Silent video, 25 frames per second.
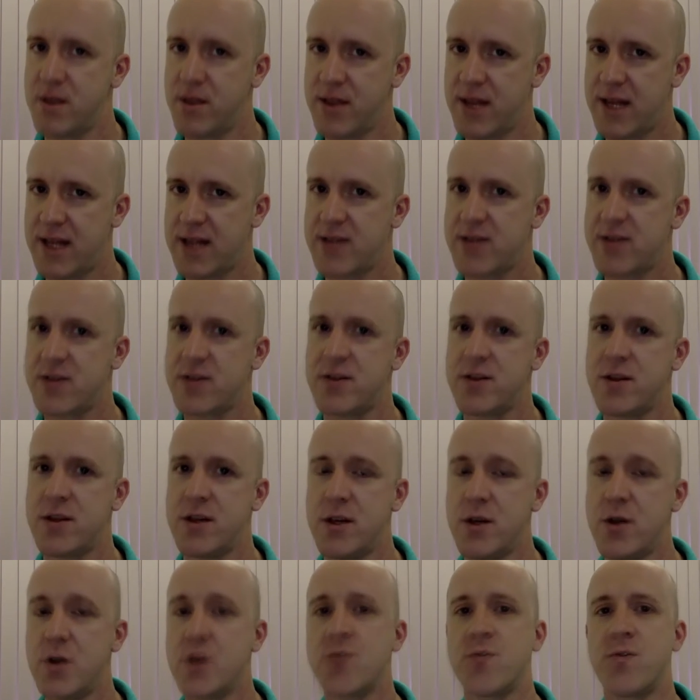that's
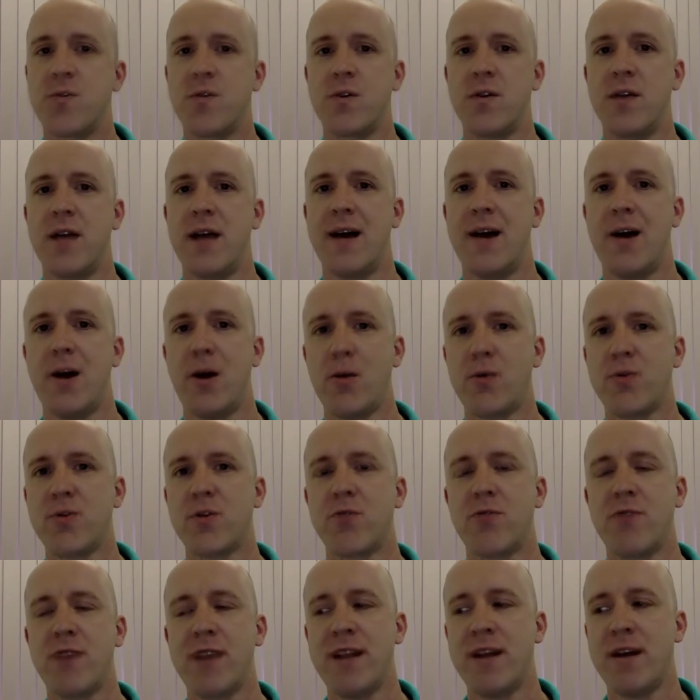useful. That helps
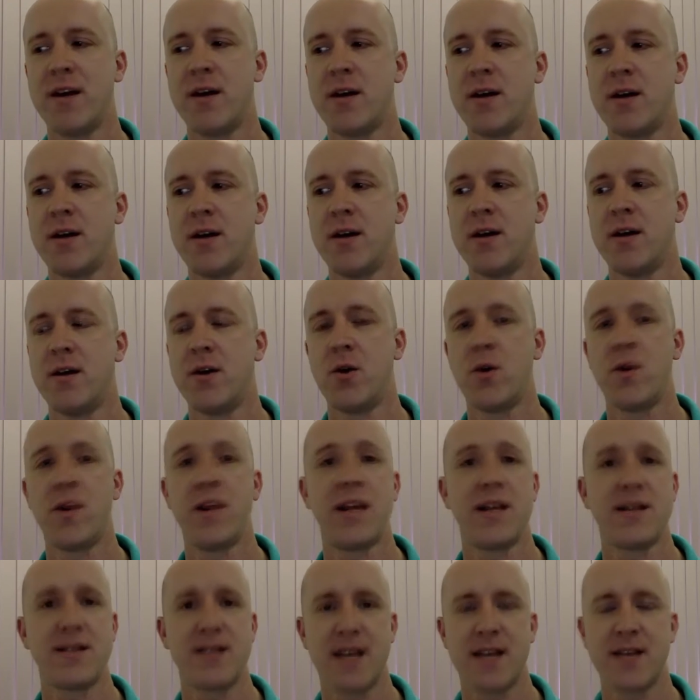the reader or
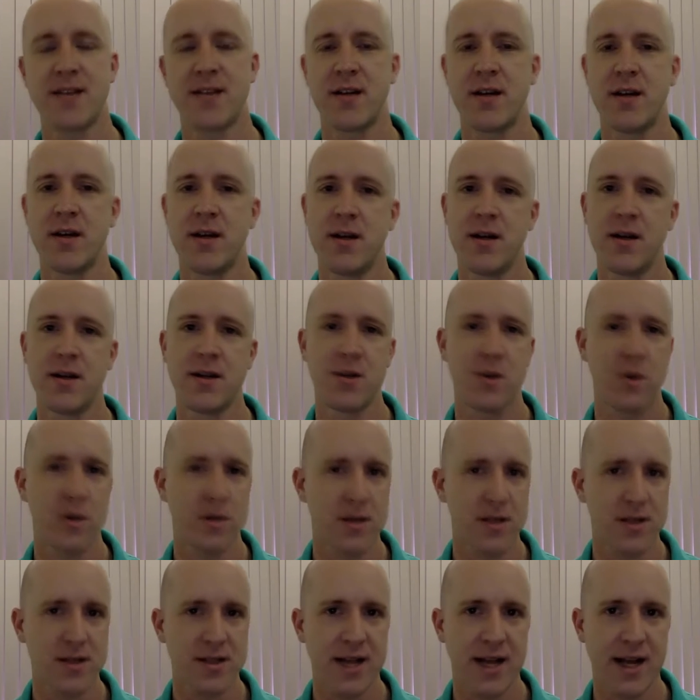the assessor to
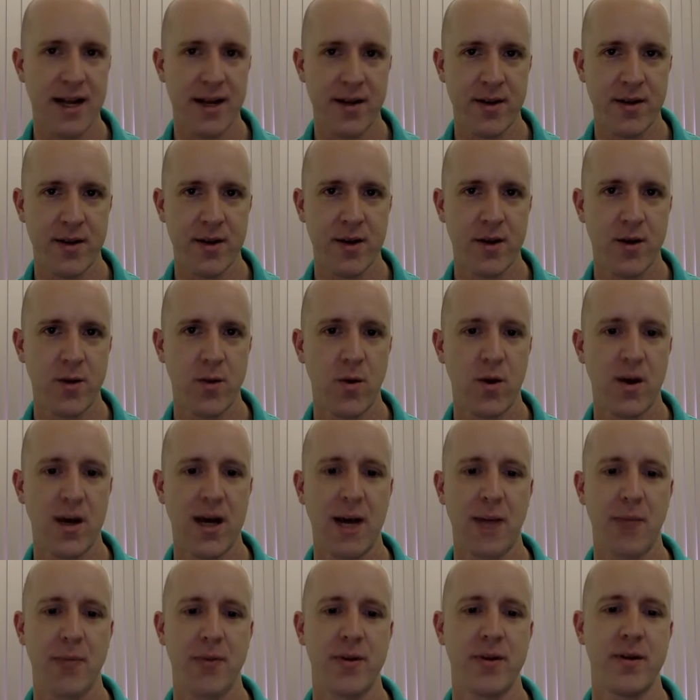understand what
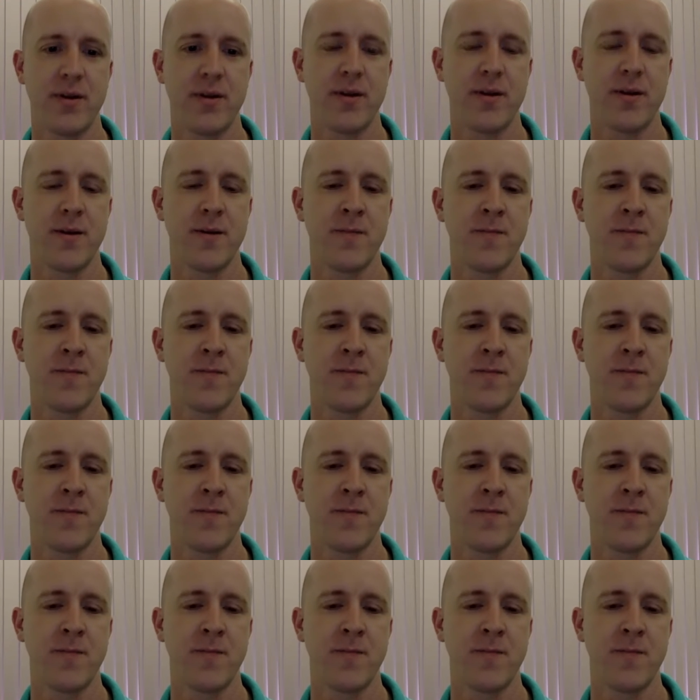happened.